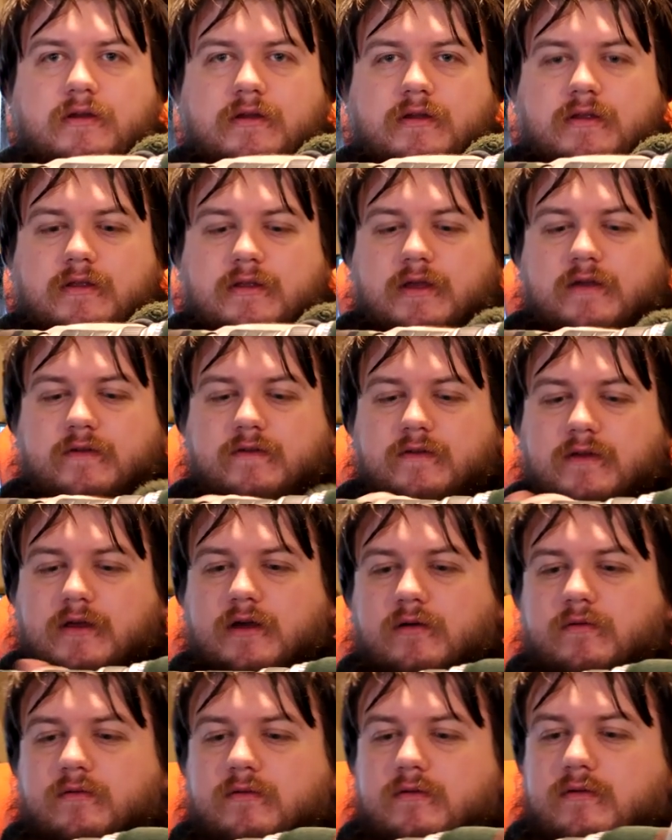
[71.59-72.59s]
and that's
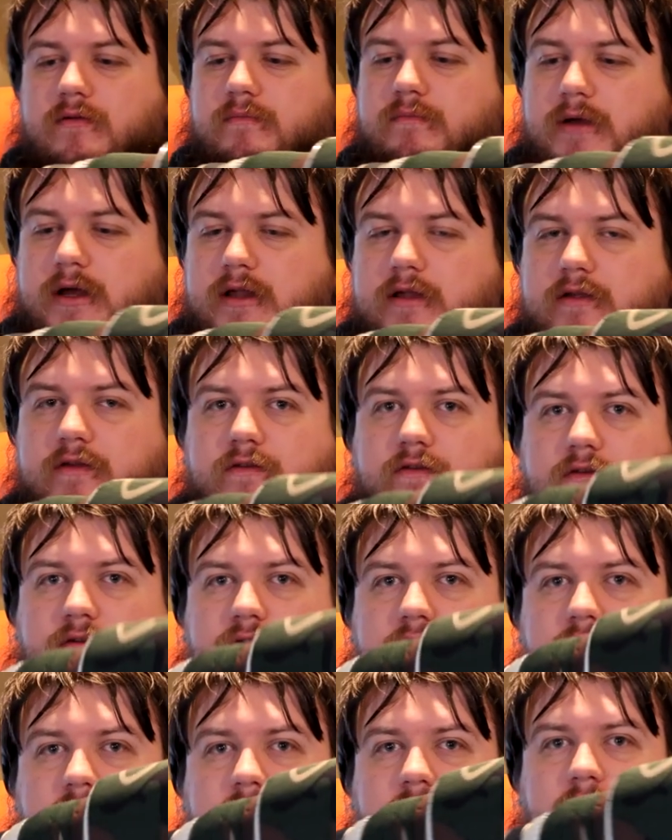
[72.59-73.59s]
now balanced
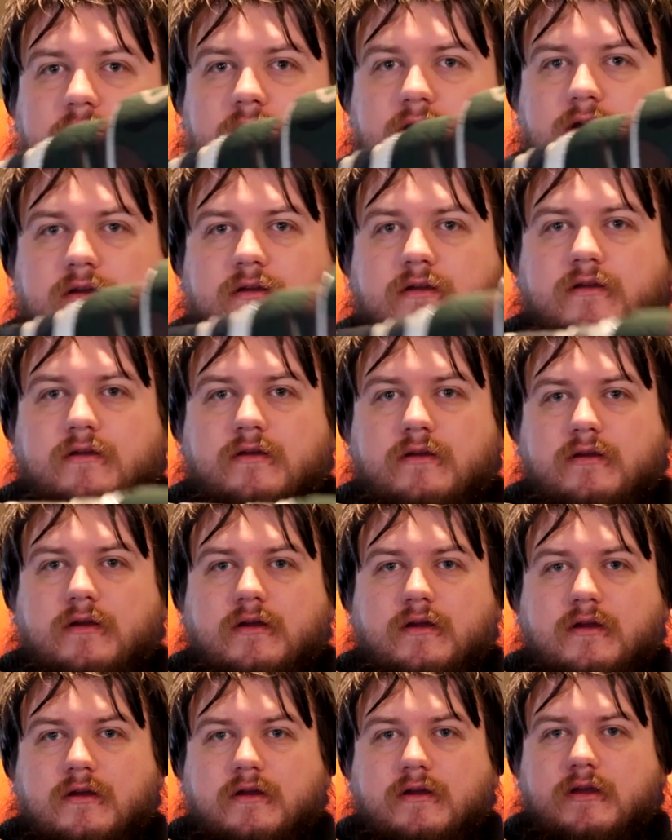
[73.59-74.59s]
on the
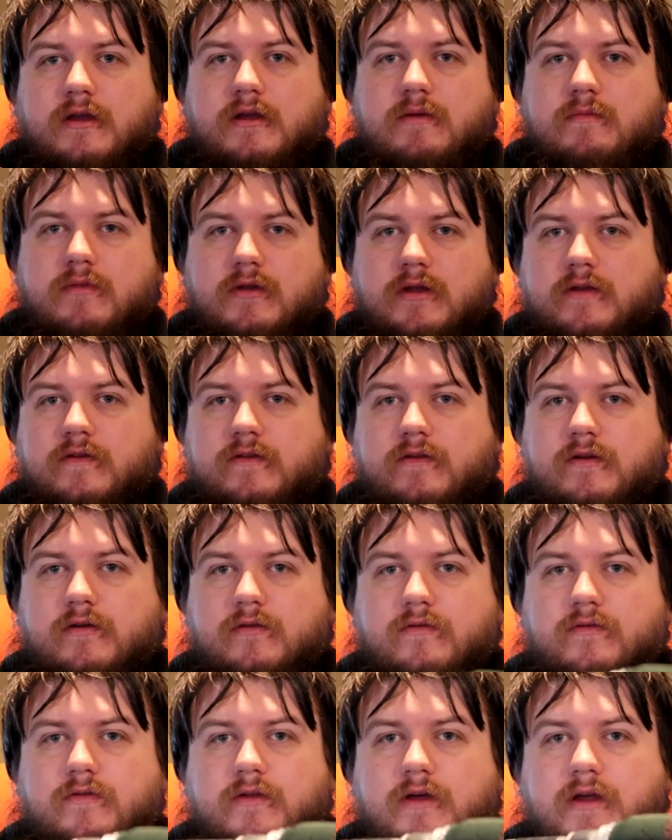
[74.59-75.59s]
gimbal
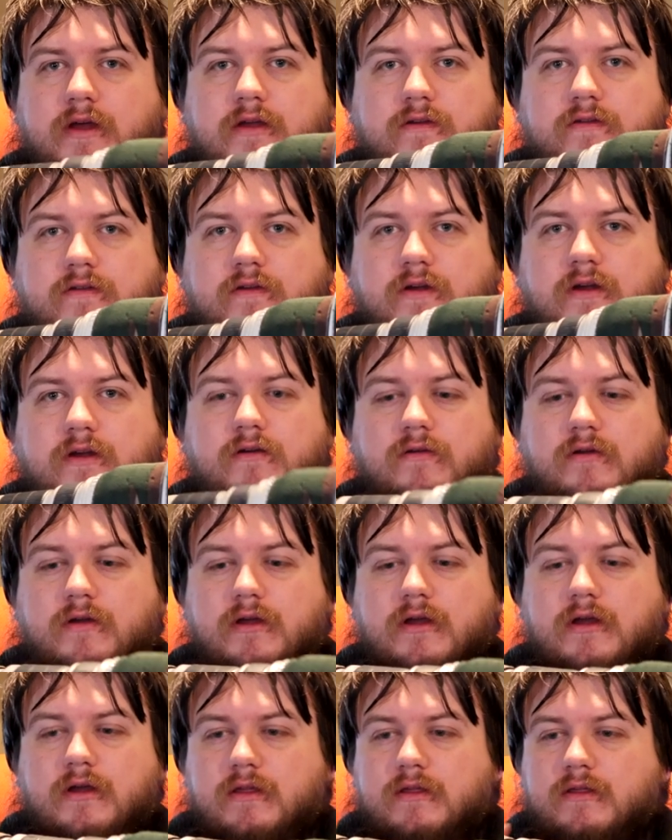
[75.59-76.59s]
itself there. So
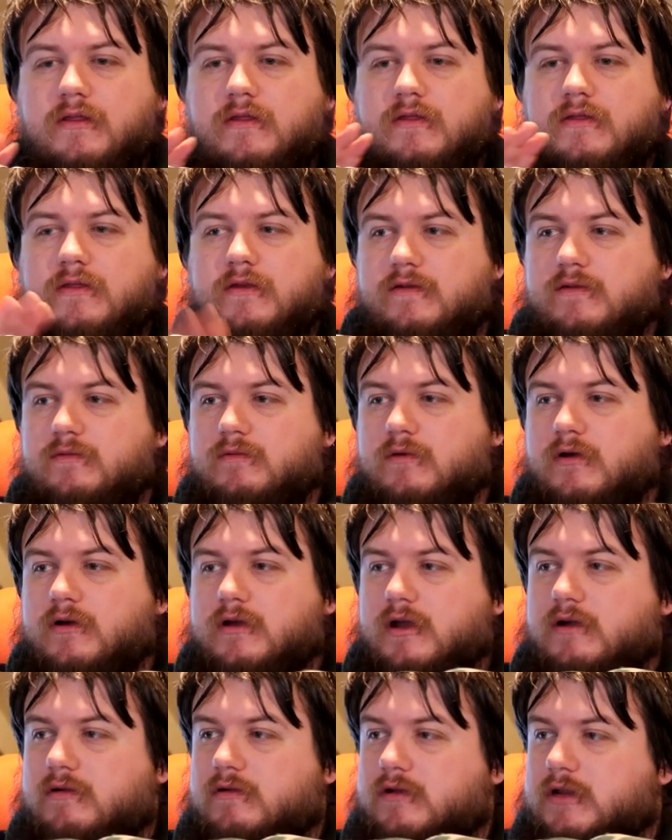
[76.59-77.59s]
this is what I'm
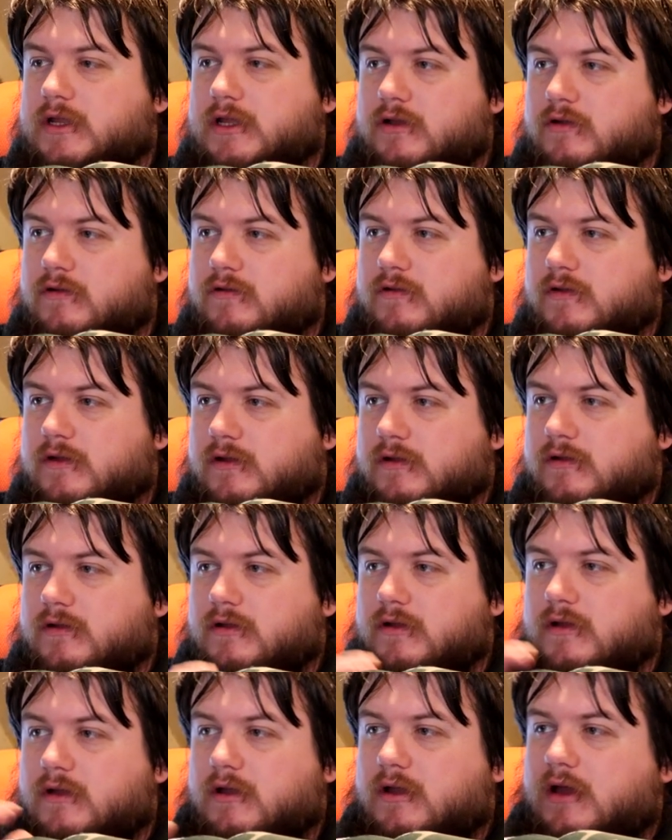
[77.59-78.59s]
currently using.
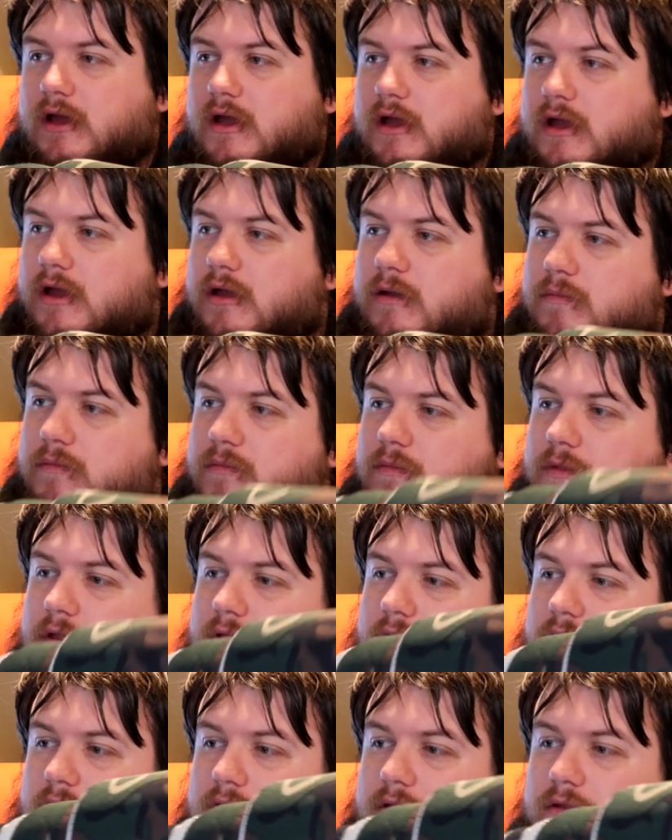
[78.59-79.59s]
The
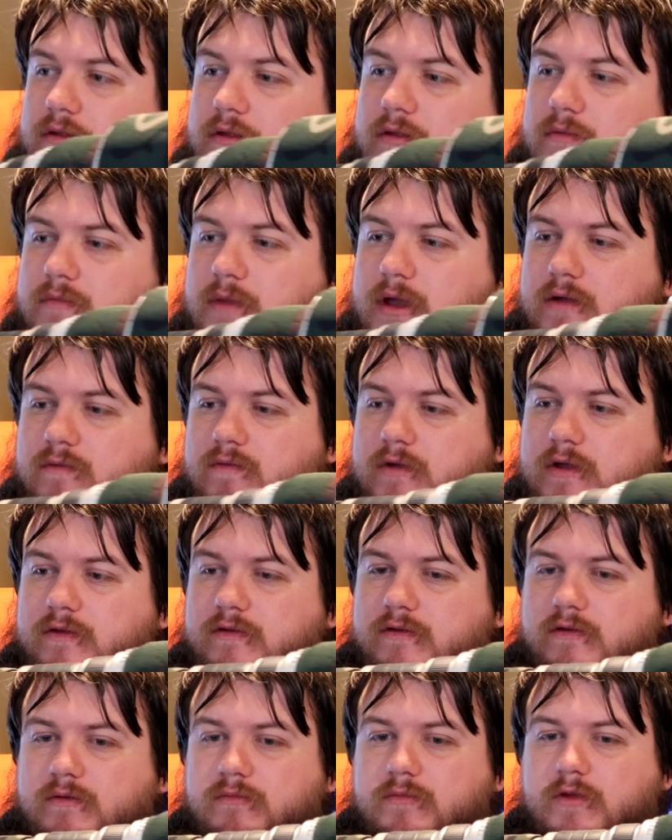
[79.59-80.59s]
main
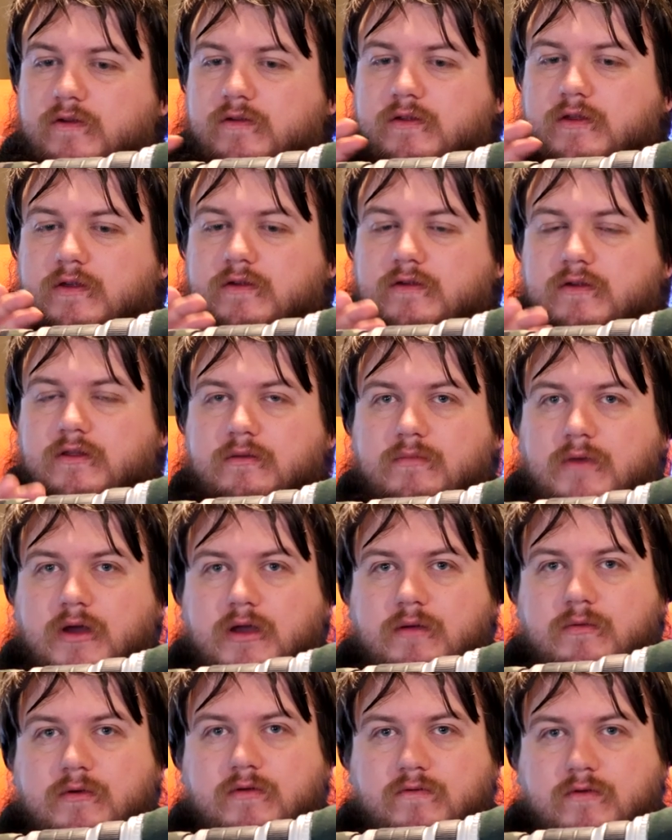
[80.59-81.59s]
reasons I'm using this at the
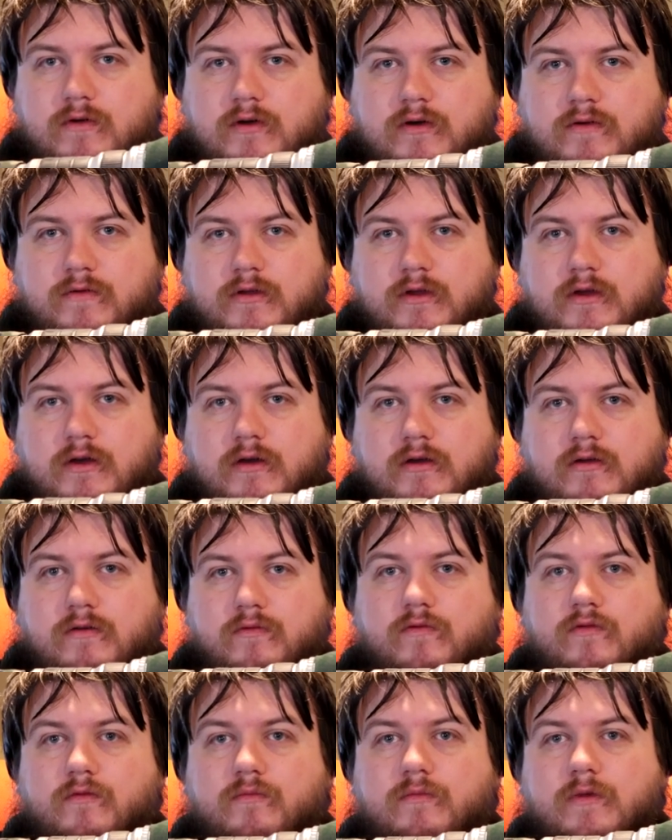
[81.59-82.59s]
moment rather than going
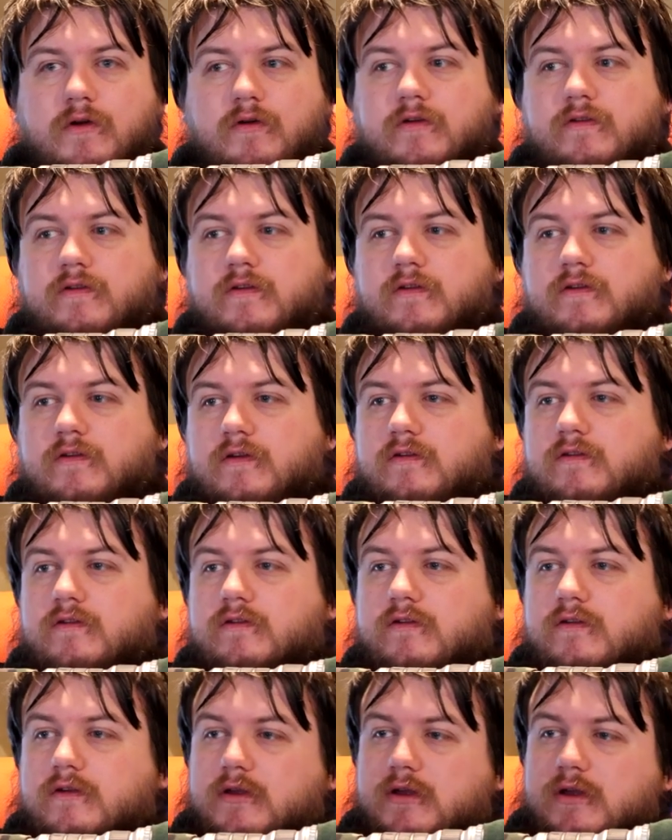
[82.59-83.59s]
full mirrorless is because